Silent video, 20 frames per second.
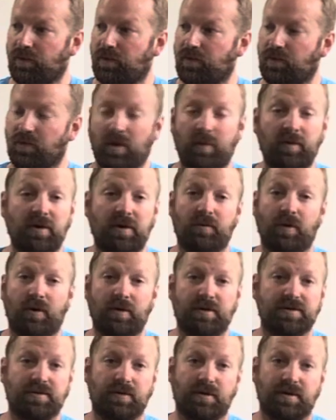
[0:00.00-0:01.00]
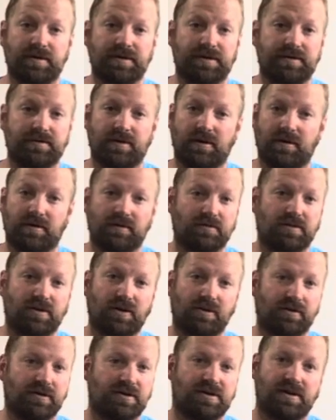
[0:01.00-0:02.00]
Women in motorsports are
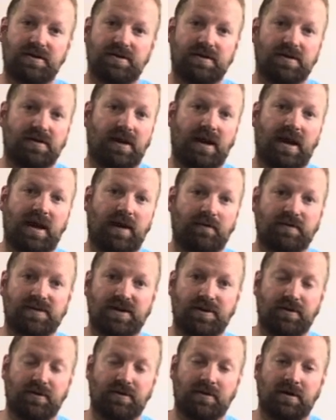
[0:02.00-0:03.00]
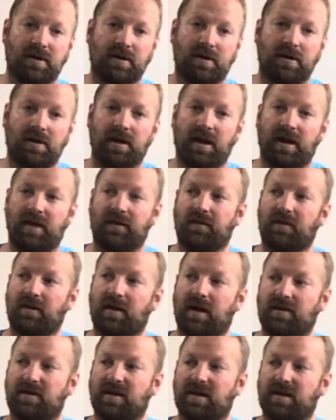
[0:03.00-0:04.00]
totally changing the game too,
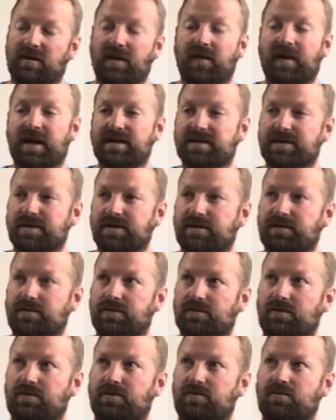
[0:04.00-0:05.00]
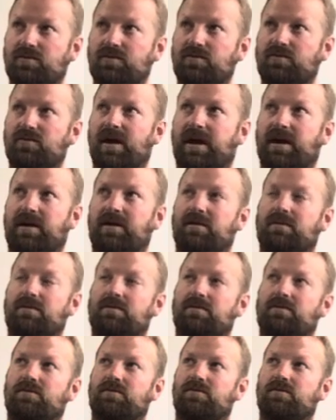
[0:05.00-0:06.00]
and I think that that's like
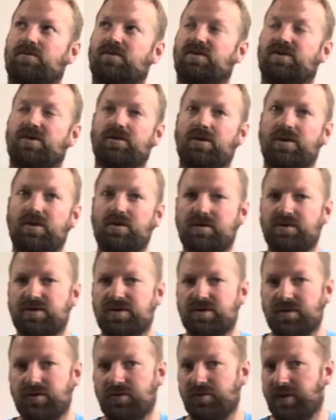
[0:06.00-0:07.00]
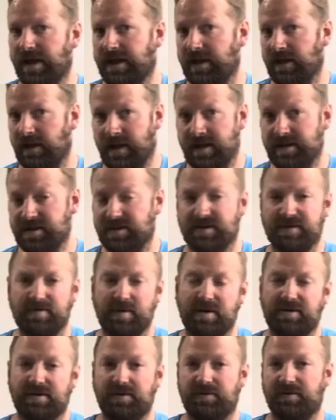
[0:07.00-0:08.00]
so huge to recognize,
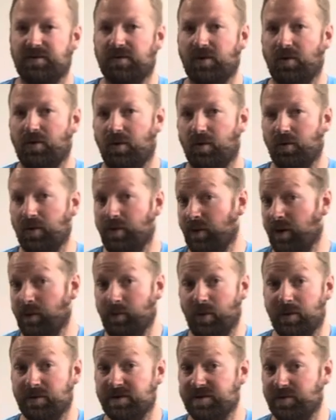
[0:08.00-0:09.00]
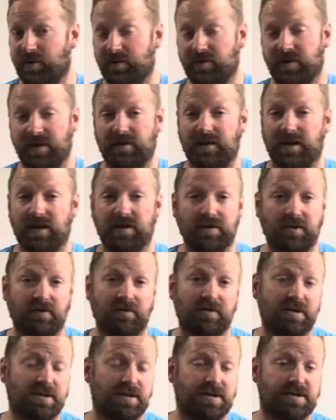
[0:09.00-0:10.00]
especially with the whole women in motorsport thing that
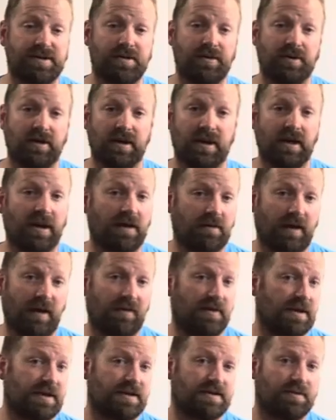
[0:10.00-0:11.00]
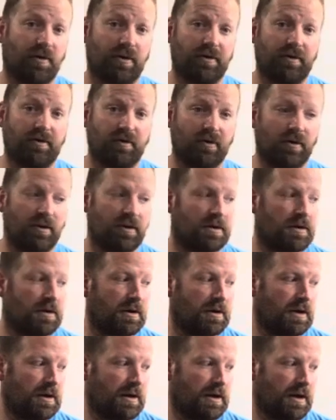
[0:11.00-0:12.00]
Dirtfish is doing, and I think it's wonderful.
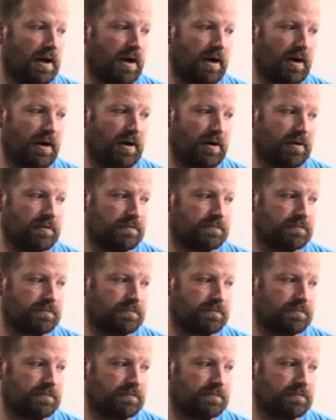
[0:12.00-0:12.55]
I